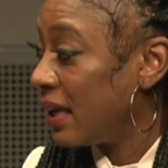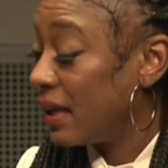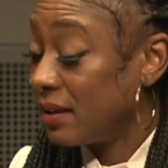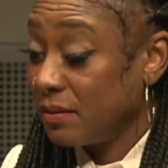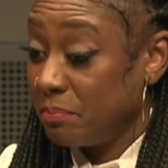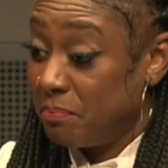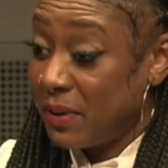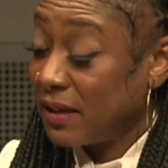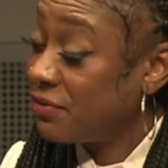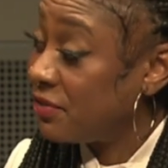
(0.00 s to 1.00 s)
it
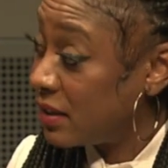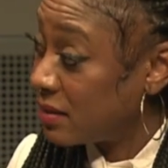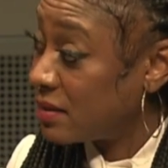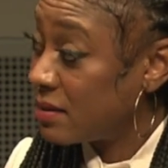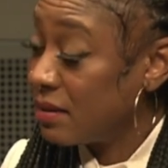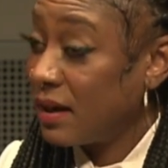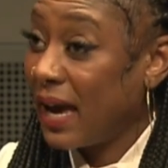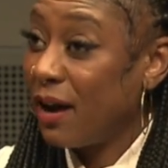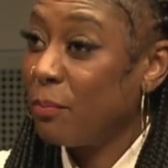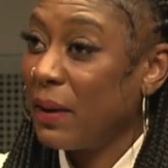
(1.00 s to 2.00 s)
benefits
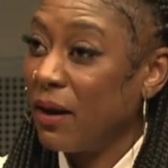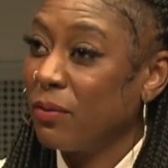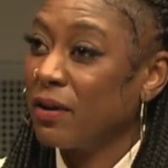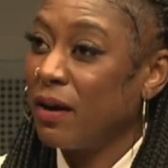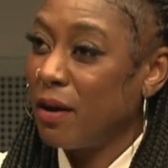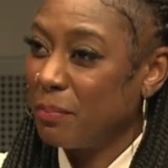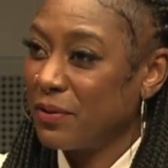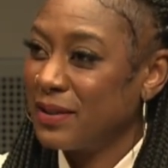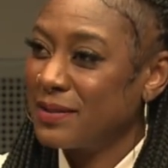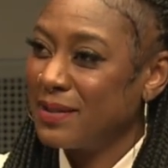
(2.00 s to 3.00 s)
how power
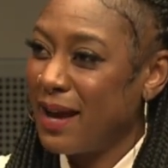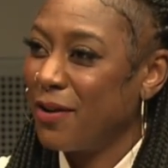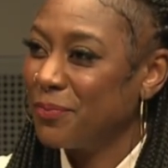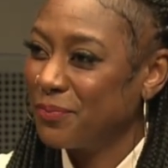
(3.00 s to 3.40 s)
operates now.